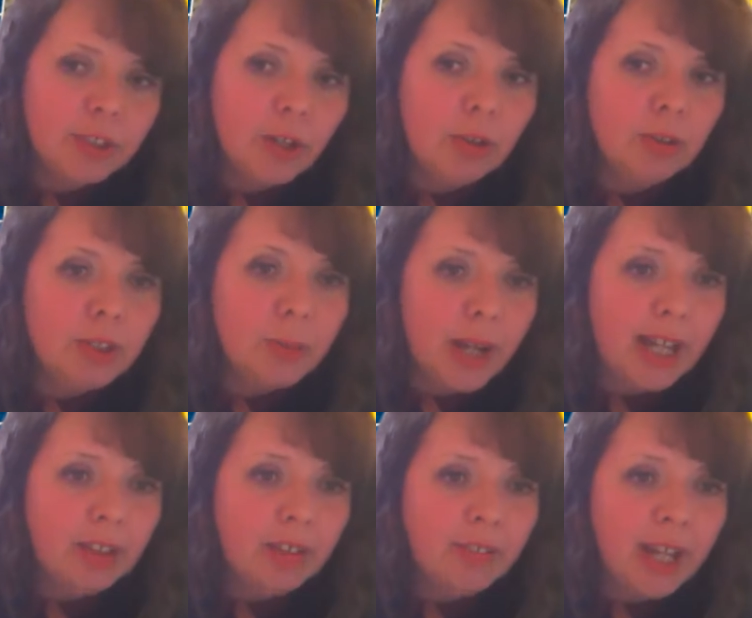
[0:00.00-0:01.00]
told us were
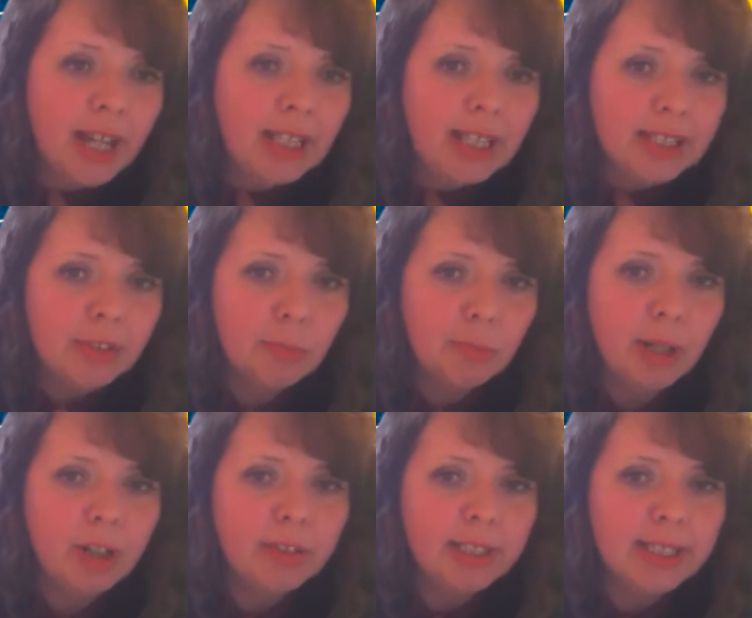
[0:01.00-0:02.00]
high on their list of
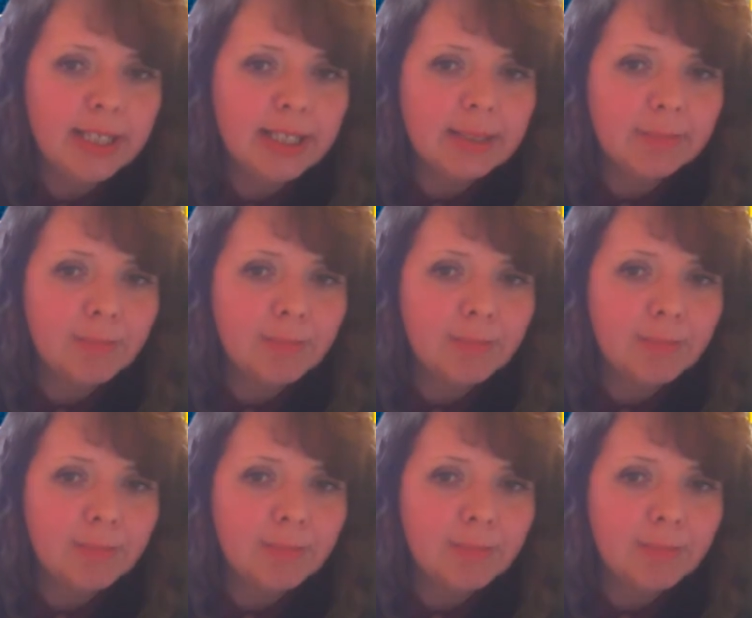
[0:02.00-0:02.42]
priorities.